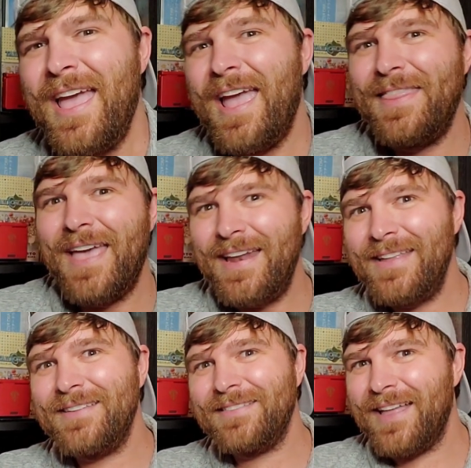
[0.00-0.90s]
And that
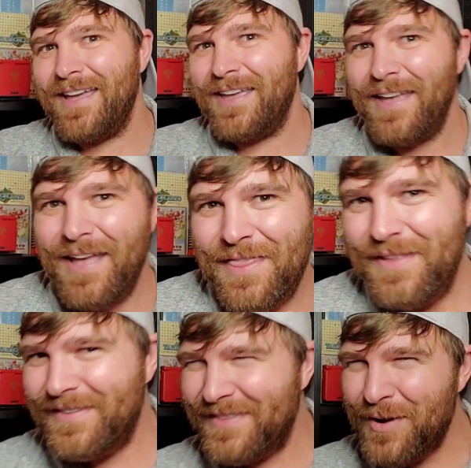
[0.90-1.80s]
is
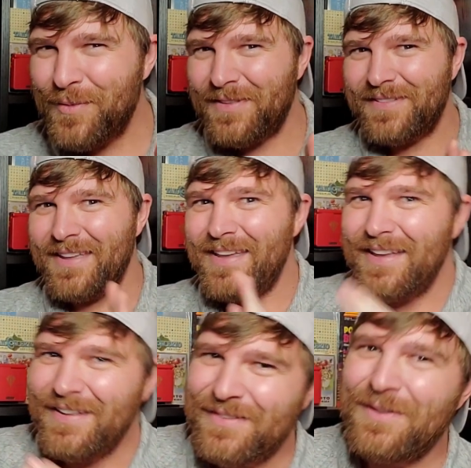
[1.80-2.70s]
this thing with
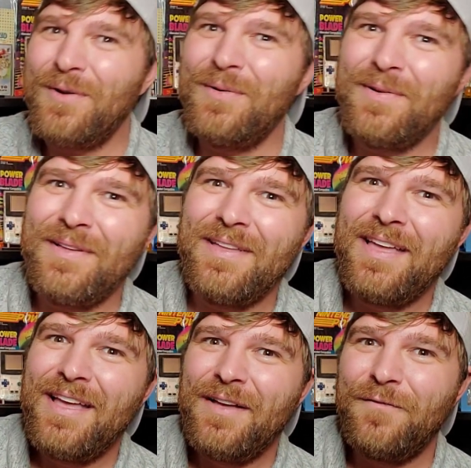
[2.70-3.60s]
SEGA. So
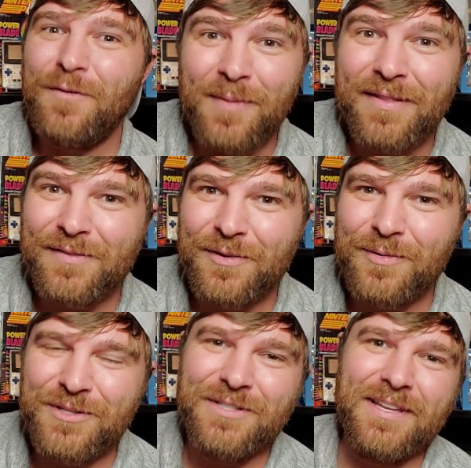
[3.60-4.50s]
Famitsu,
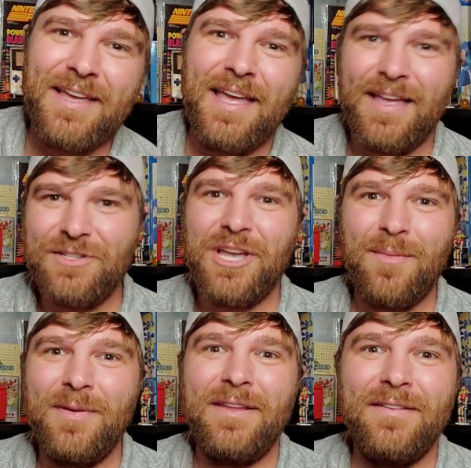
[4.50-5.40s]
which is a
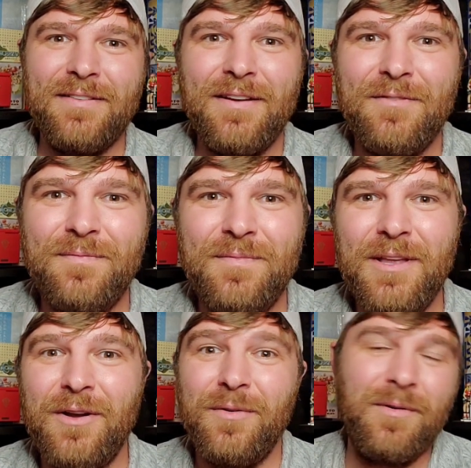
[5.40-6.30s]
Japanese
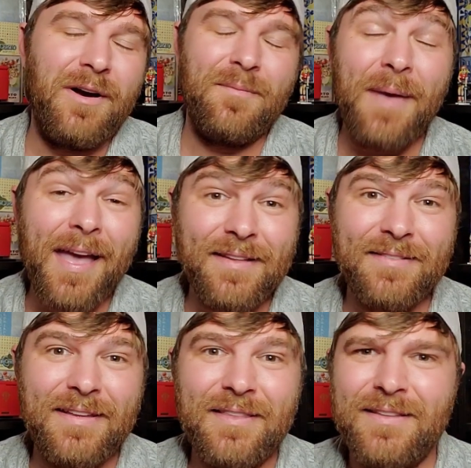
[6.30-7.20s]

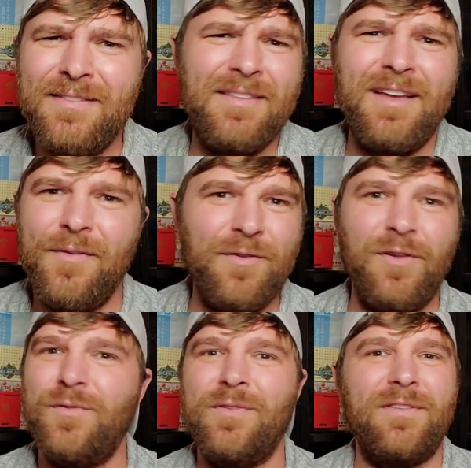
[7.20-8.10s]
magazine that covers
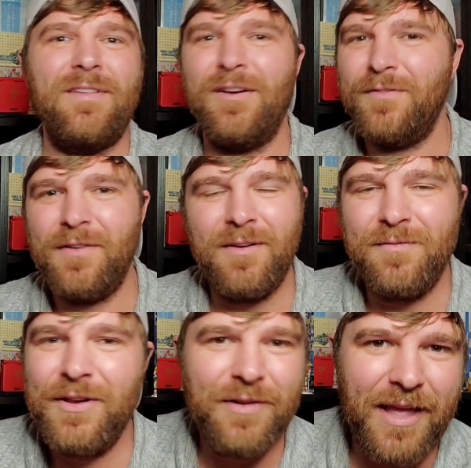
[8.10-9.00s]
all sorts of stuff,
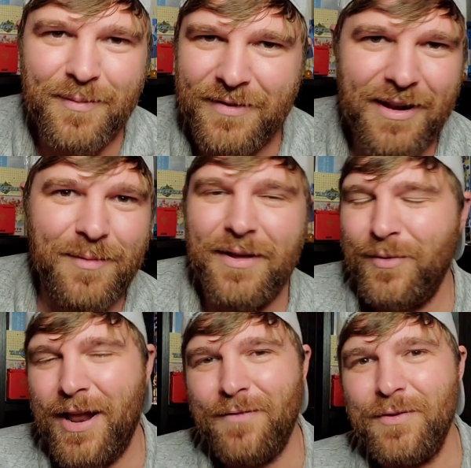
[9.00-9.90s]
video games, anime,
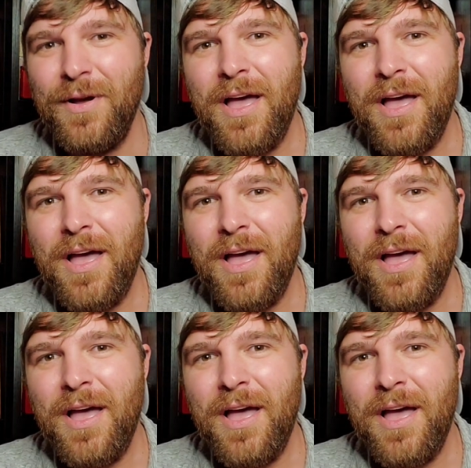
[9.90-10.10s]
what have you.